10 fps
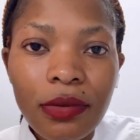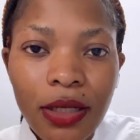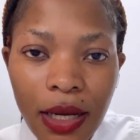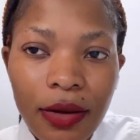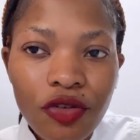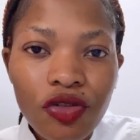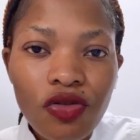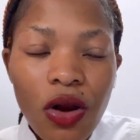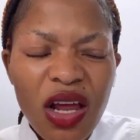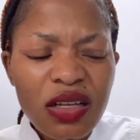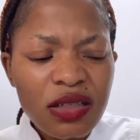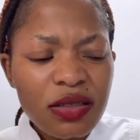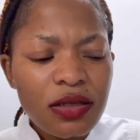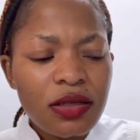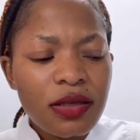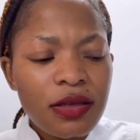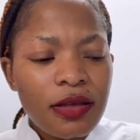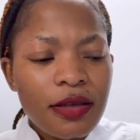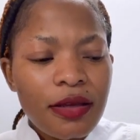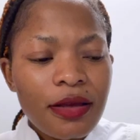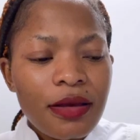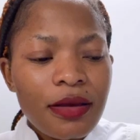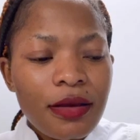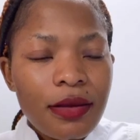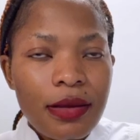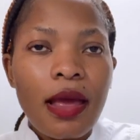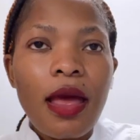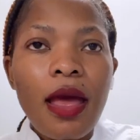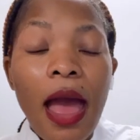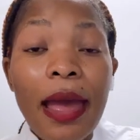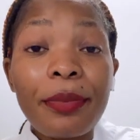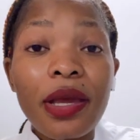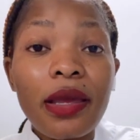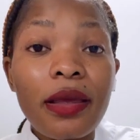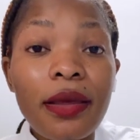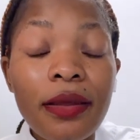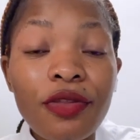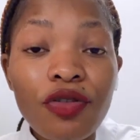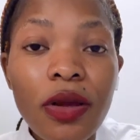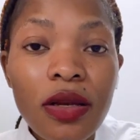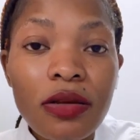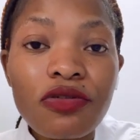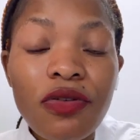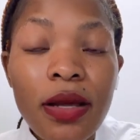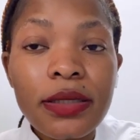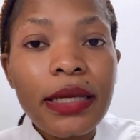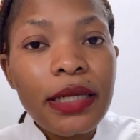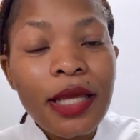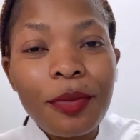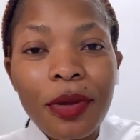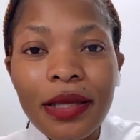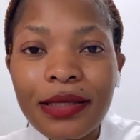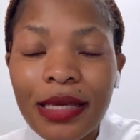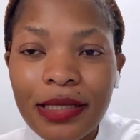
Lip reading: 300 rand. Yeah, I pay 300 rand and he makes